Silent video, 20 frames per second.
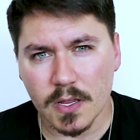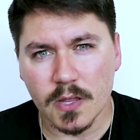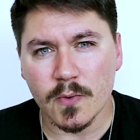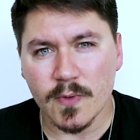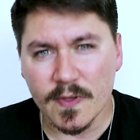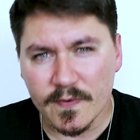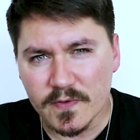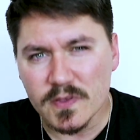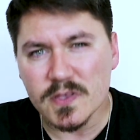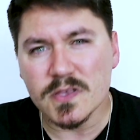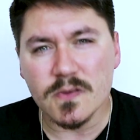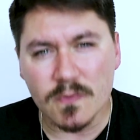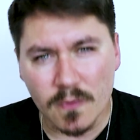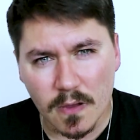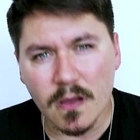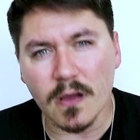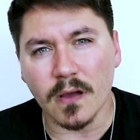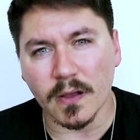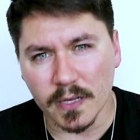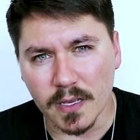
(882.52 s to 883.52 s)
whoever you
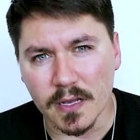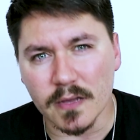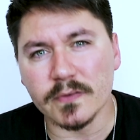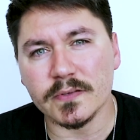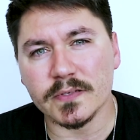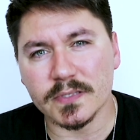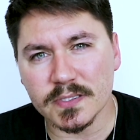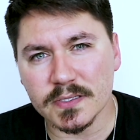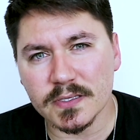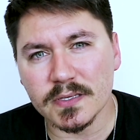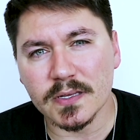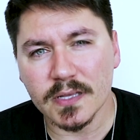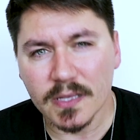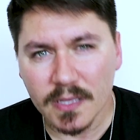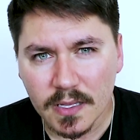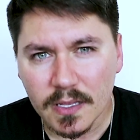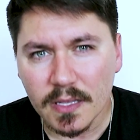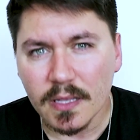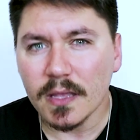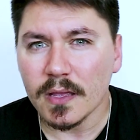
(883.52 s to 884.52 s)
are, ghost,
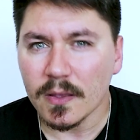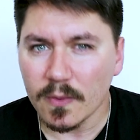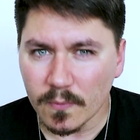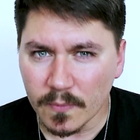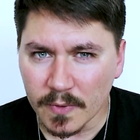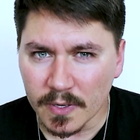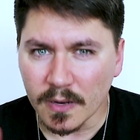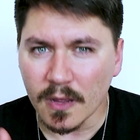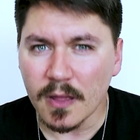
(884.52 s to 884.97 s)
when